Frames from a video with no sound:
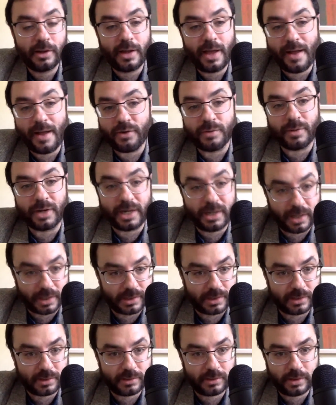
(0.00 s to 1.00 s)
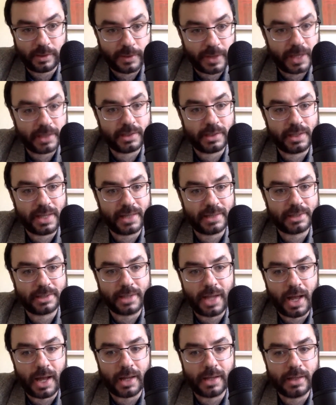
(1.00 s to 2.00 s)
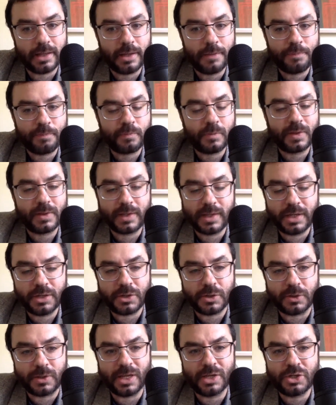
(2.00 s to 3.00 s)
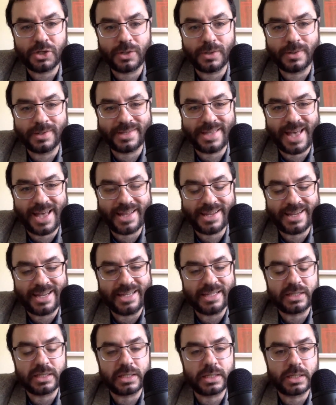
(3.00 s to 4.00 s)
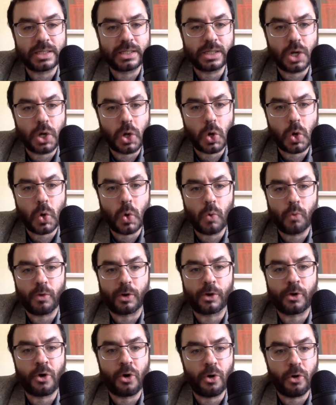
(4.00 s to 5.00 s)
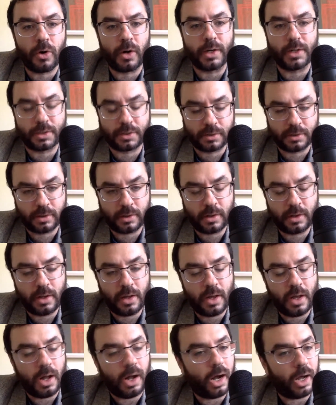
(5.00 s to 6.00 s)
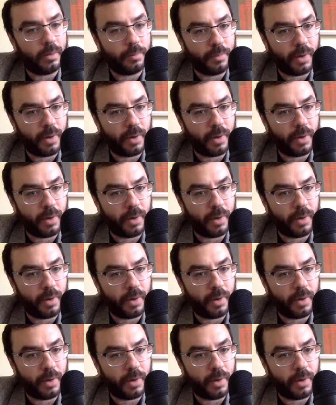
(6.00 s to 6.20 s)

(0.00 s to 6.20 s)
Everybody does it. Okay, so that's not the issue. The issue is that it's so recurrent on